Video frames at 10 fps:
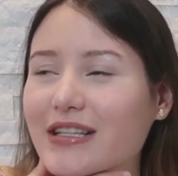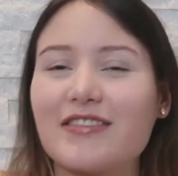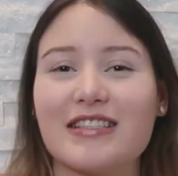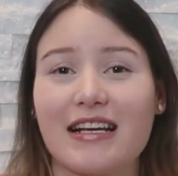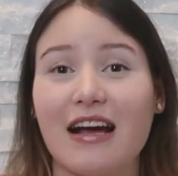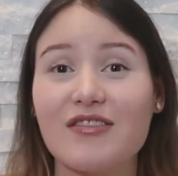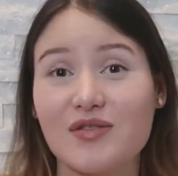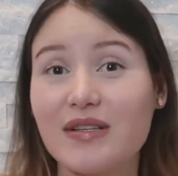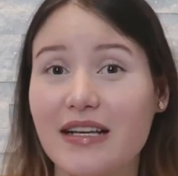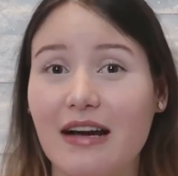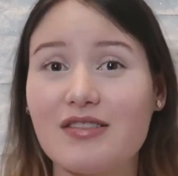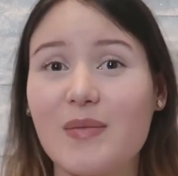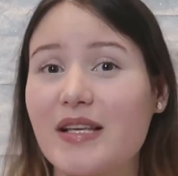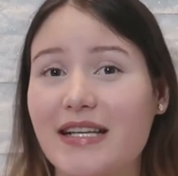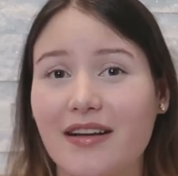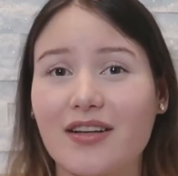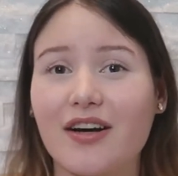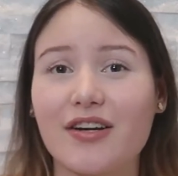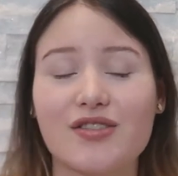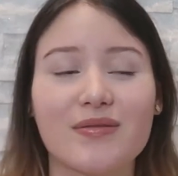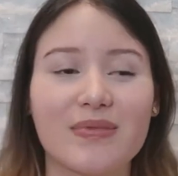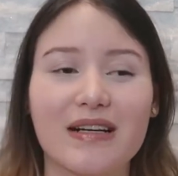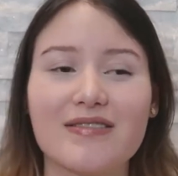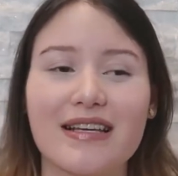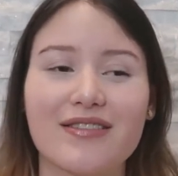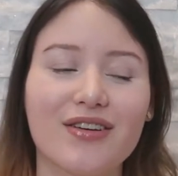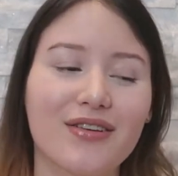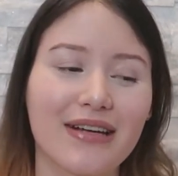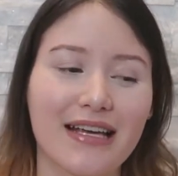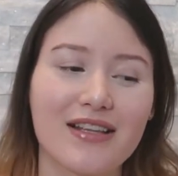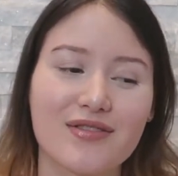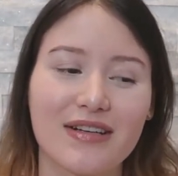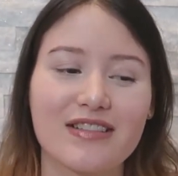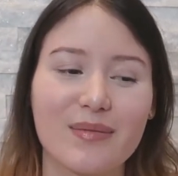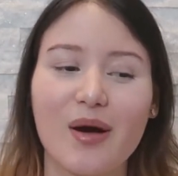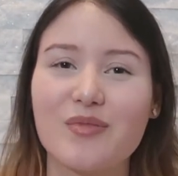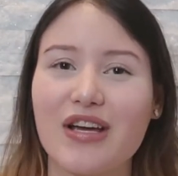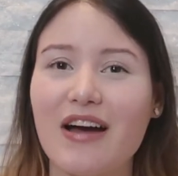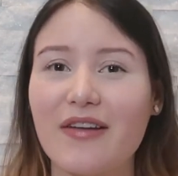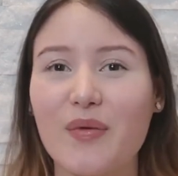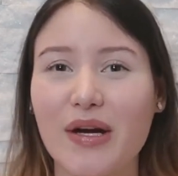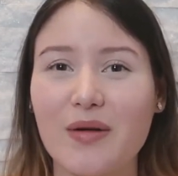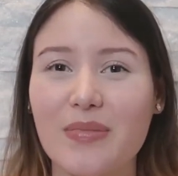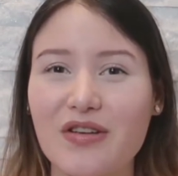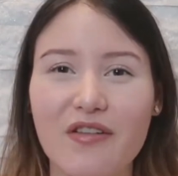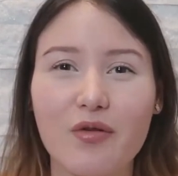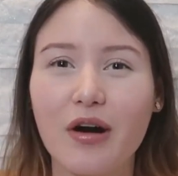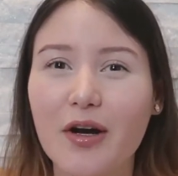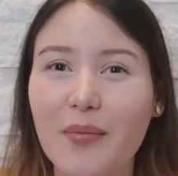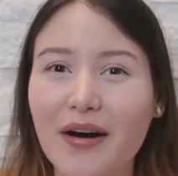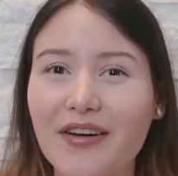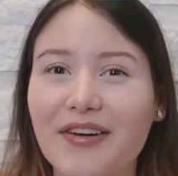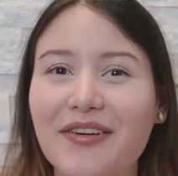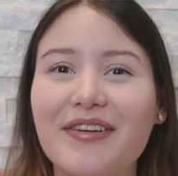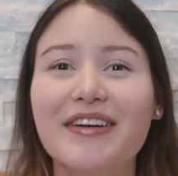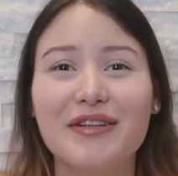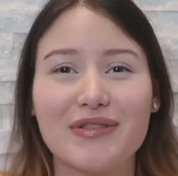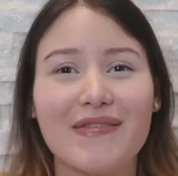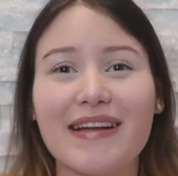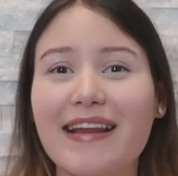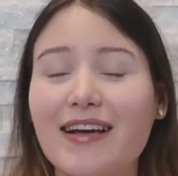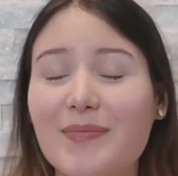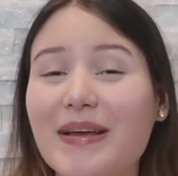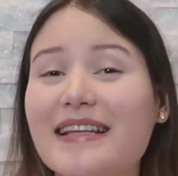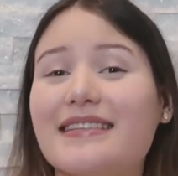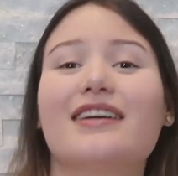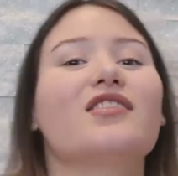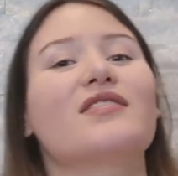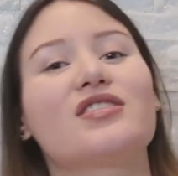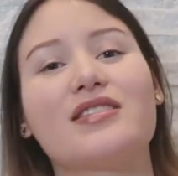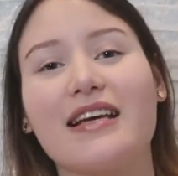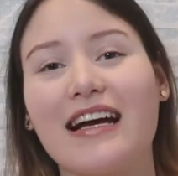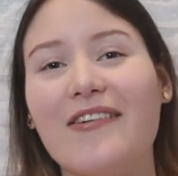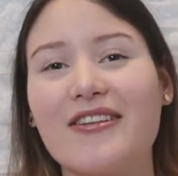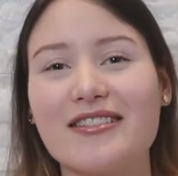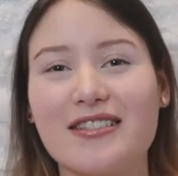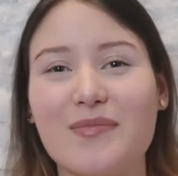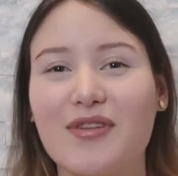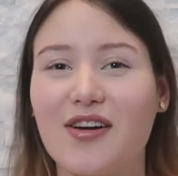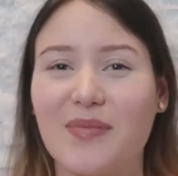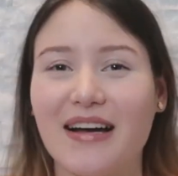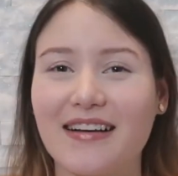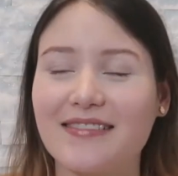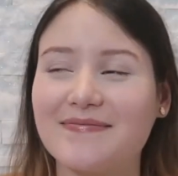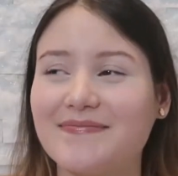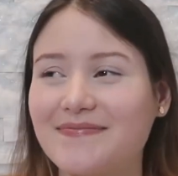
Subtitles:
And I was like, I was about to get out of the car too, but I was like, no, I can't do it. I was like, mom, do you have anywhere I can pee? Or a water bottle? Do you have anything I can pee inside of? And she's like, I have this Ziploc bag.